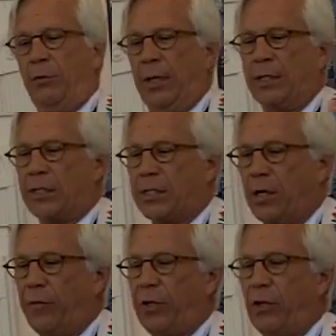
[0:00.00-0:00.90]
And
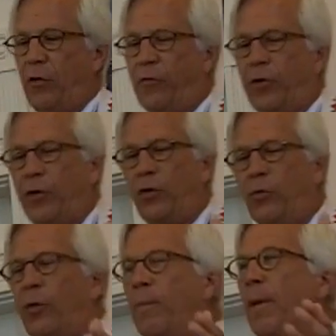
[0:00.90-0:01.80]
discovering the old friend, you
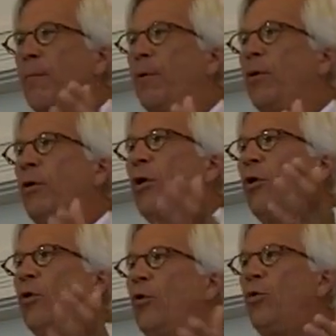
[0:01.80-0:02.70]
remember
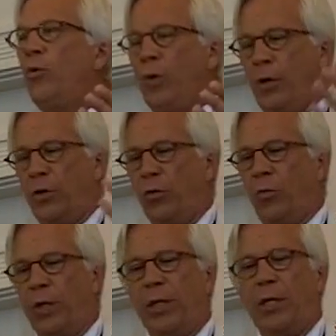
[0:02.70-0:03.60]
who you
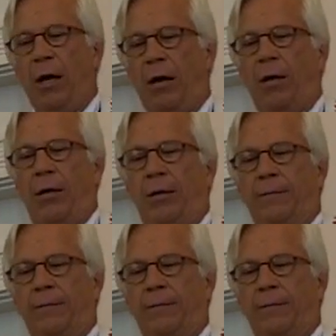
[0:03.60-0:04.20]
really are.